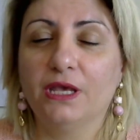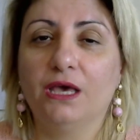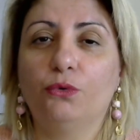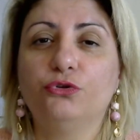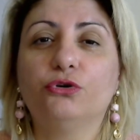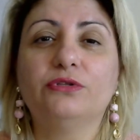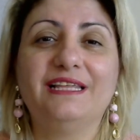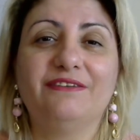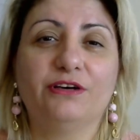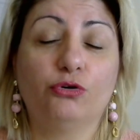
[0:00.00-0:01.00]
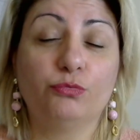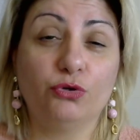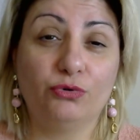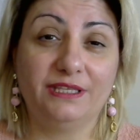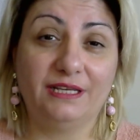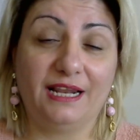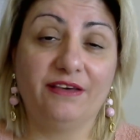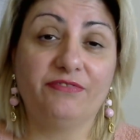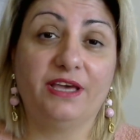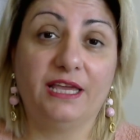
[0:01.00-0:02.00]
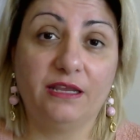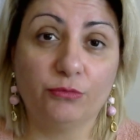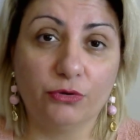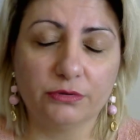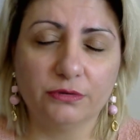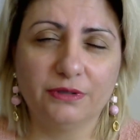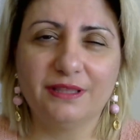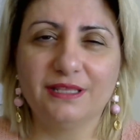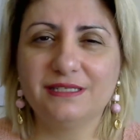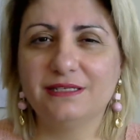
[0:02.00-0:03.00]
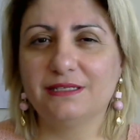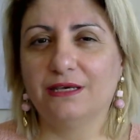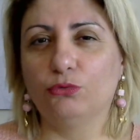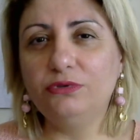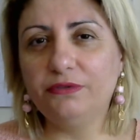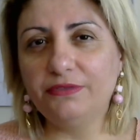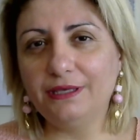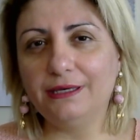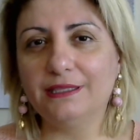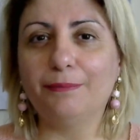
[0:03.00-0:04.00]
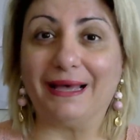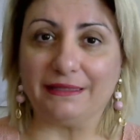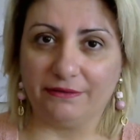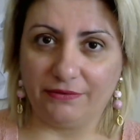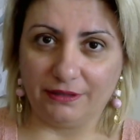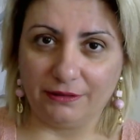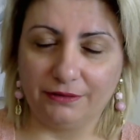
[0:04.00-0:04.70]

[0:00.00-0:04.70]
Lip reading: We don't live a community life anymore. This is a good thing, the bad thing.